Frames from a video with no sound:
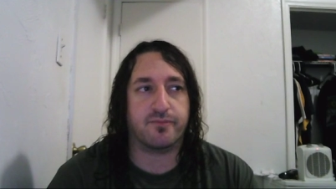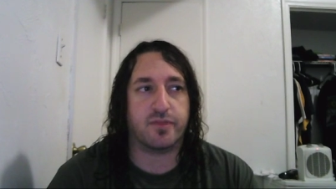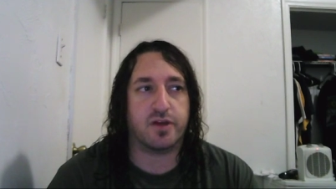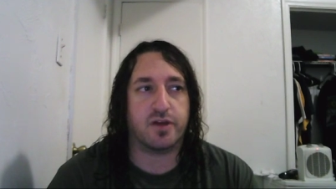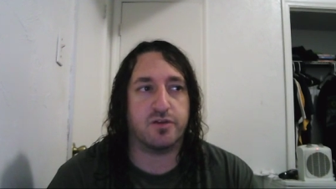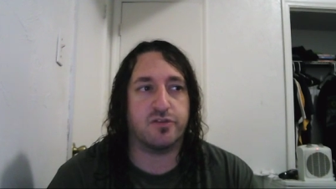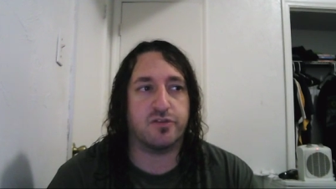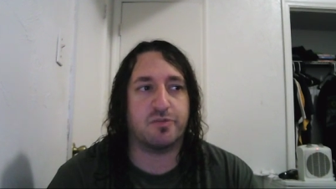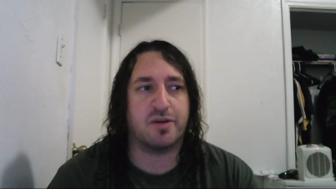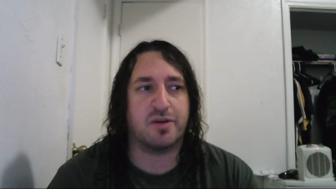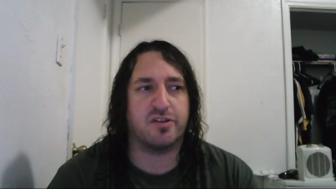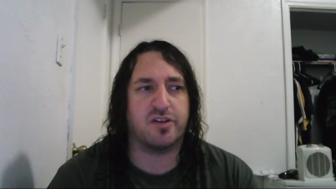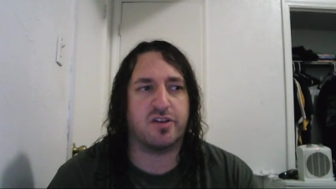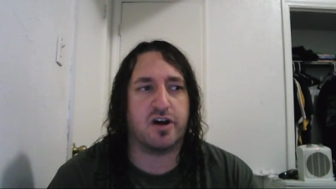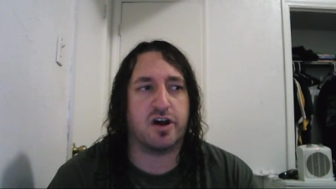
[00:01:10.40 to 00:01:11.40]

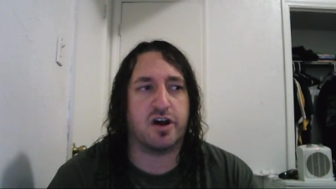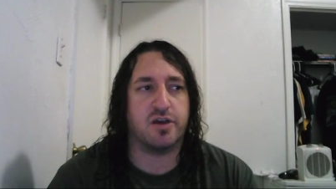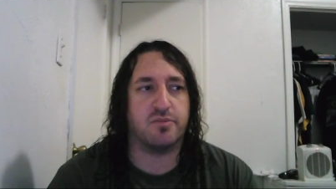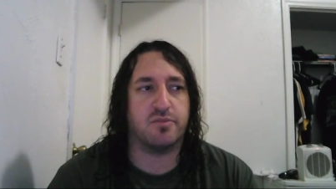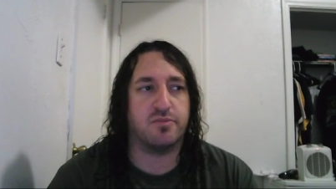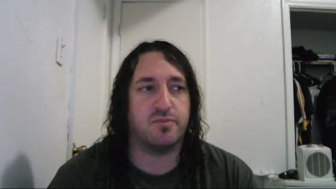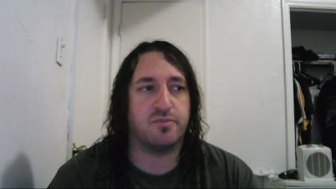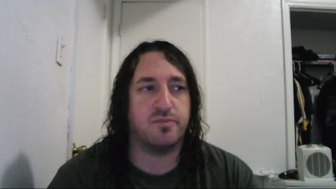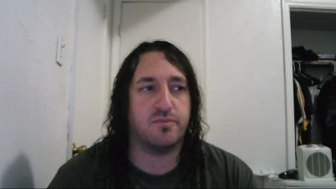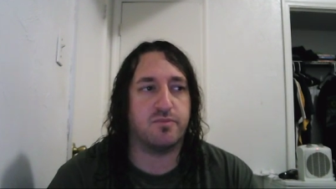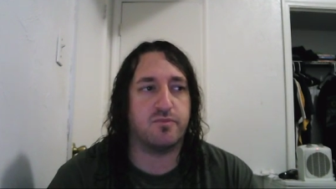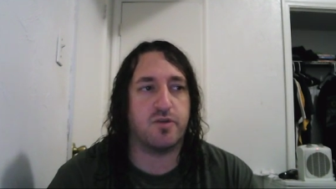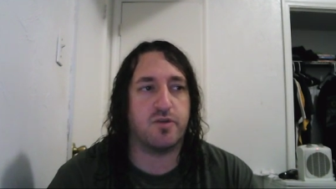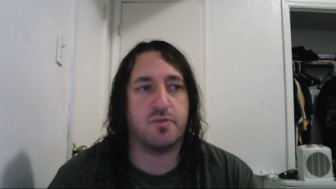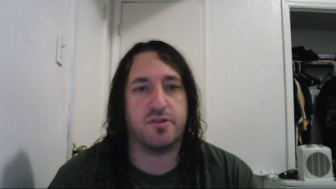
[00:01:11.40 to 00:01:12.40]
spend time
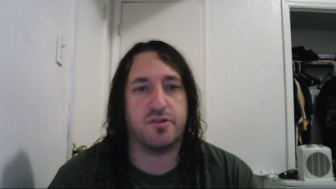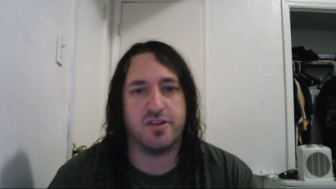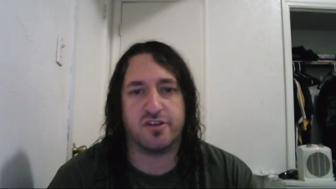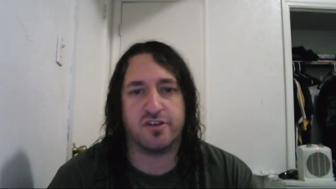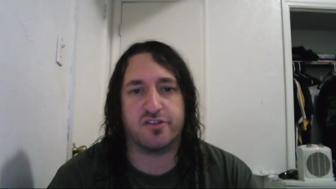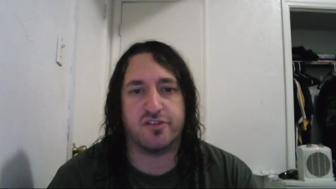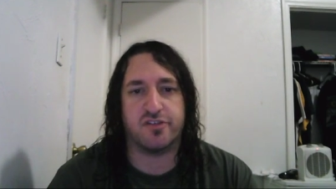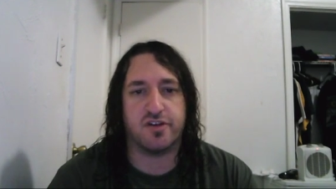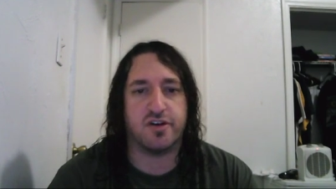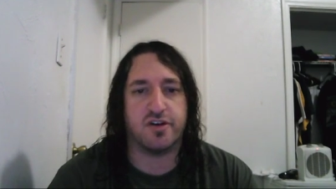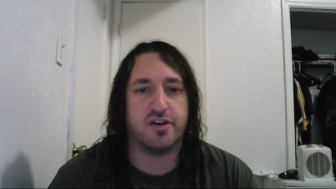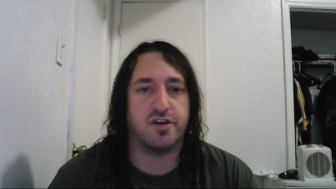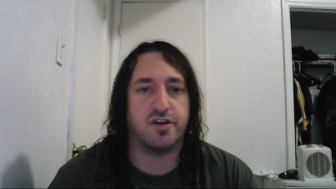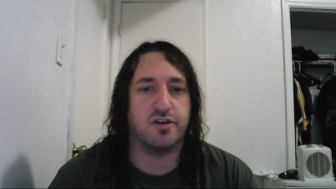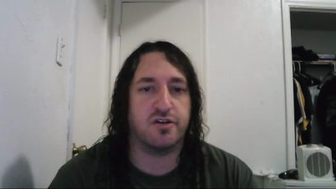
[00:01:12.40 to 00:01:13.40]

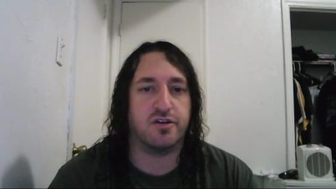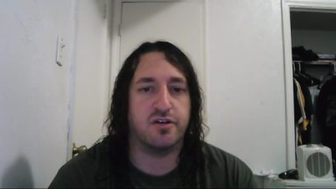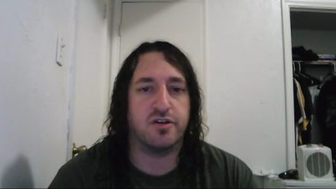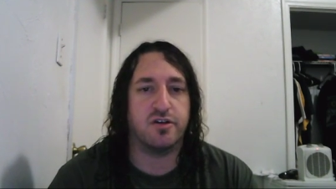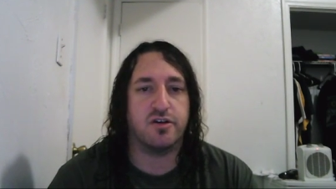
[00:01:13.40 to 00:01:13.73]
reminiscing,